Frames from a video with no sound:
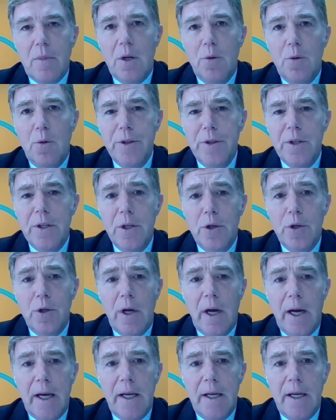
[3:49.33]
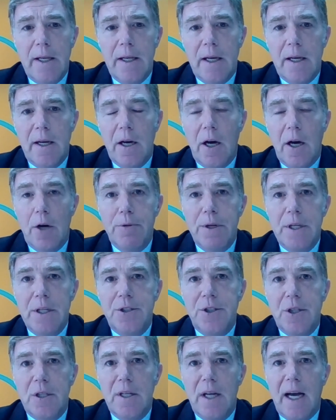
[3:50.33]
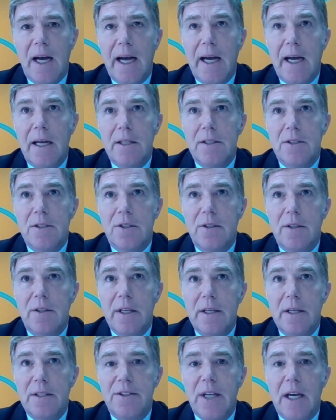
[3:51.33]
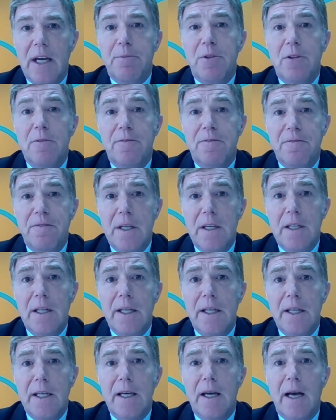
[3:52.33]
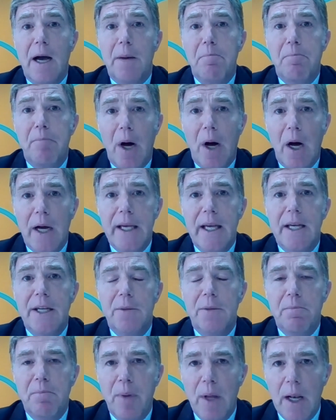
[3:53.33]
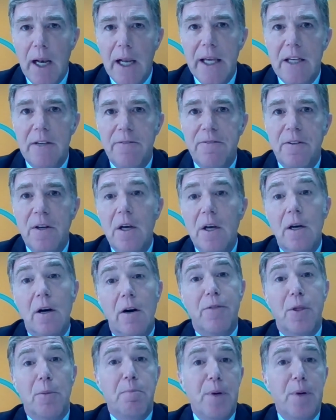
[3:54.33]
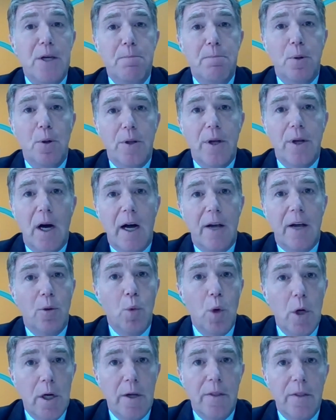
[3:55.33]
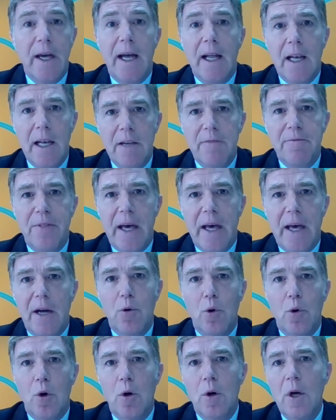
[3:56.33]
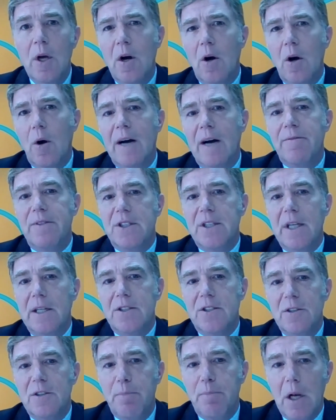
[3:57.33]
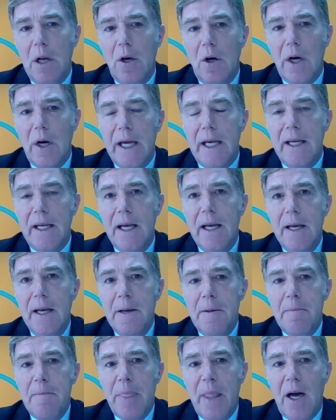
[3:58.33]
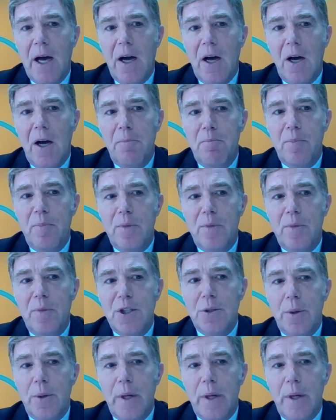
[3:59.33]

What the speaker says: within a region, and the depth of feeling and buy-in and belief of the people that either work there, live there, or have a sense of belonging to